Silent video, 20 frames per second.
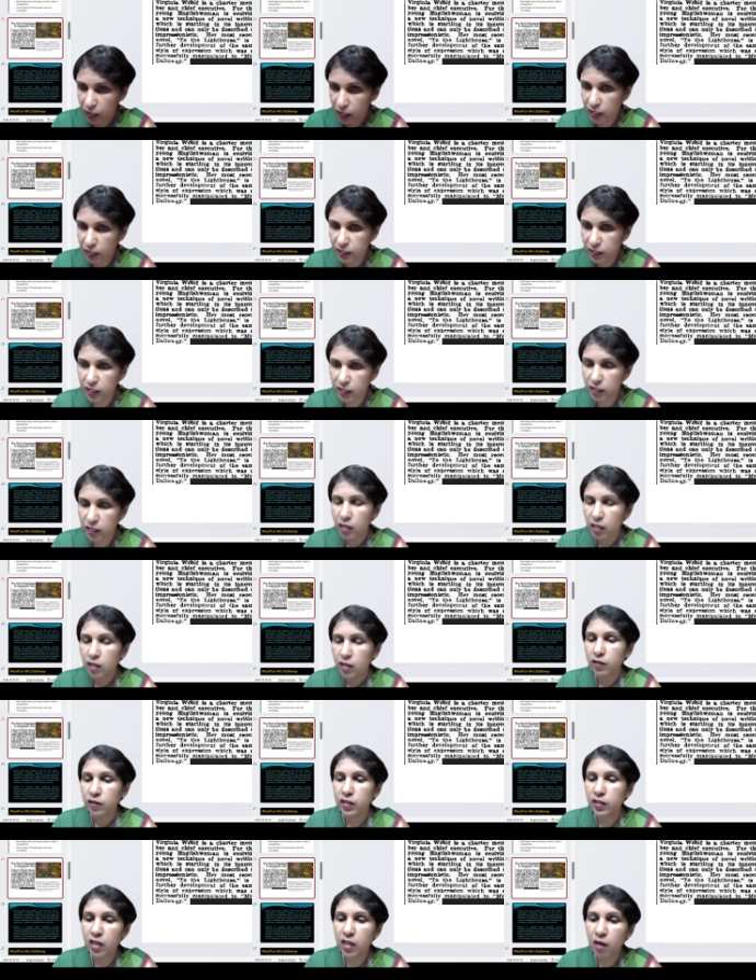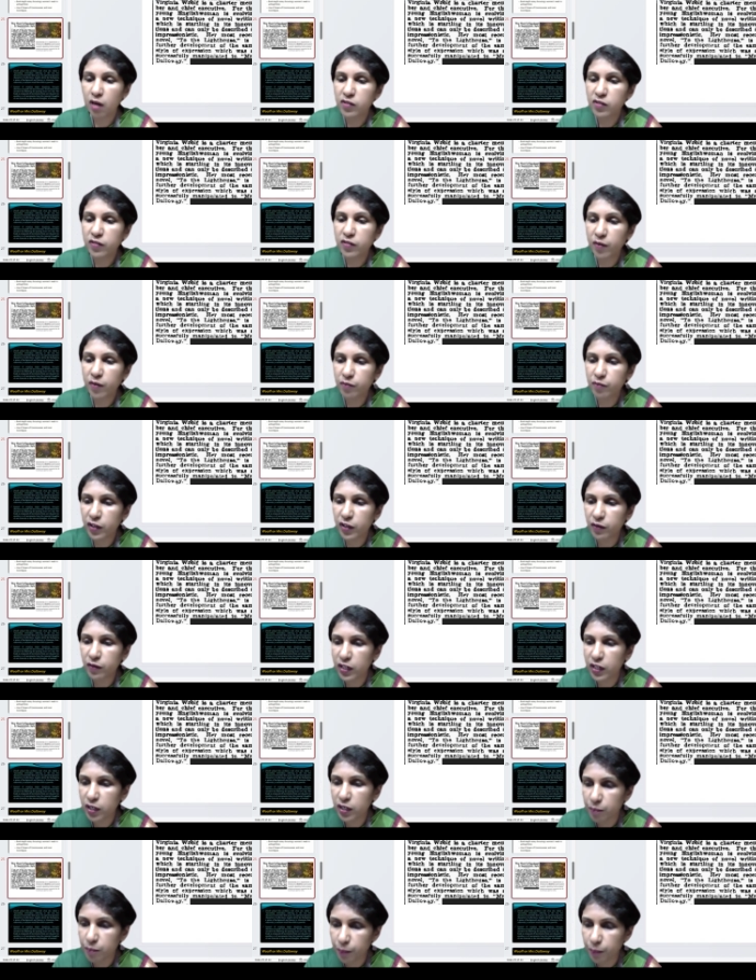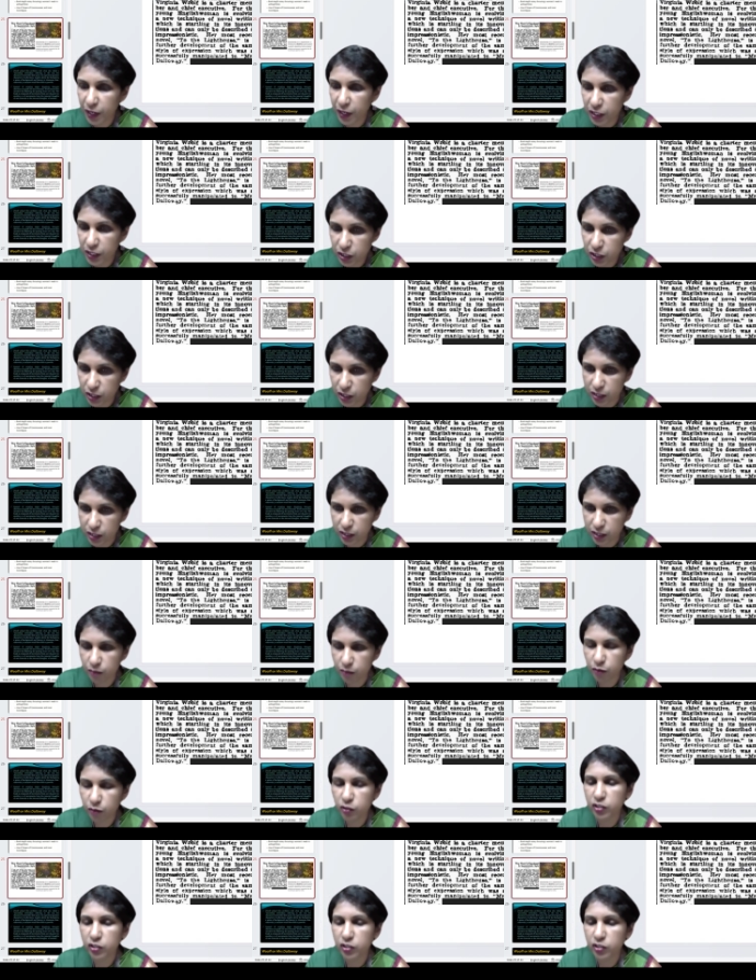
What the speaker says: writing? It comes from the word impressionism,